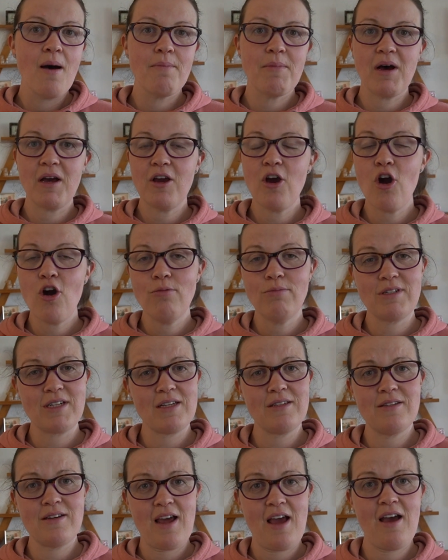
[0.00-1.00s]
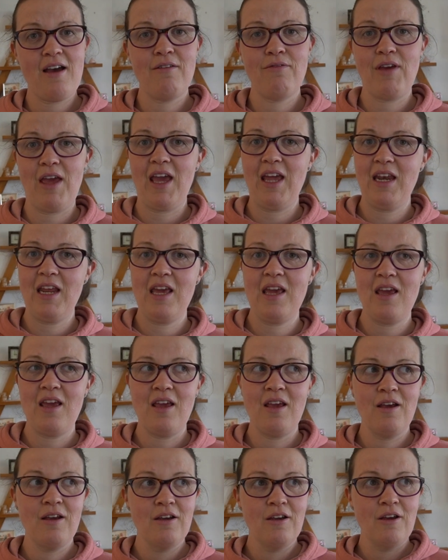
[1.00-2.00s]
My home doesn't have
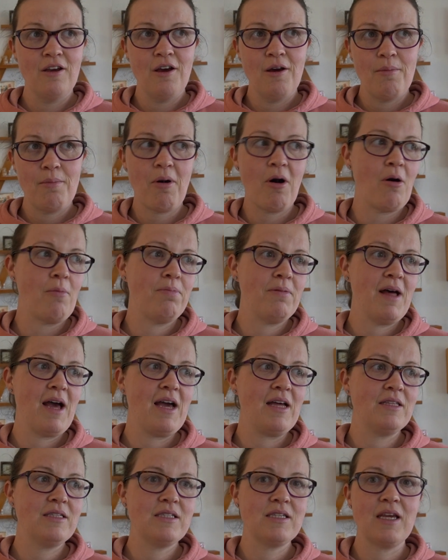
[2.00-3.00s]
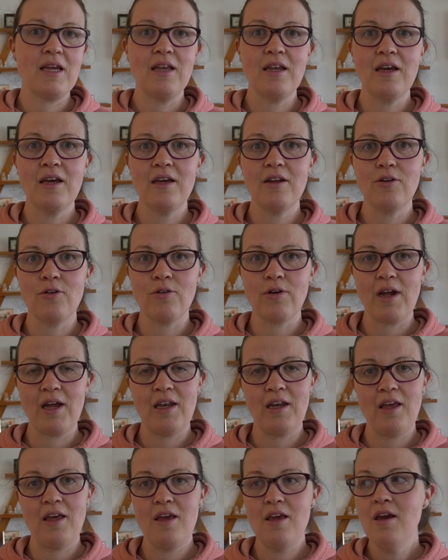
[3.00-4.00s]
any pot plants in it or
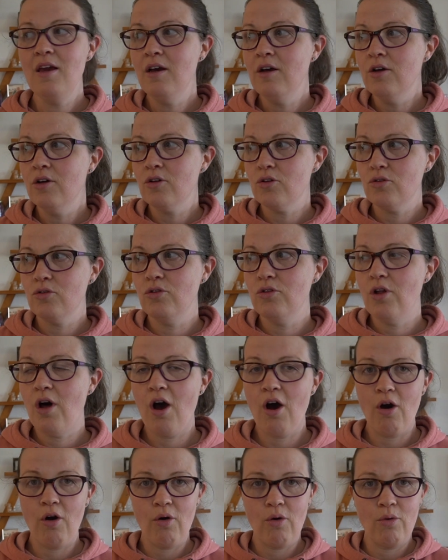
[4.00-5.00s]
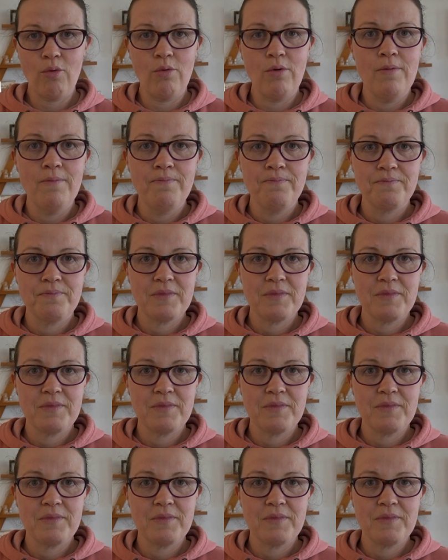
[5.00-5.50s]
any low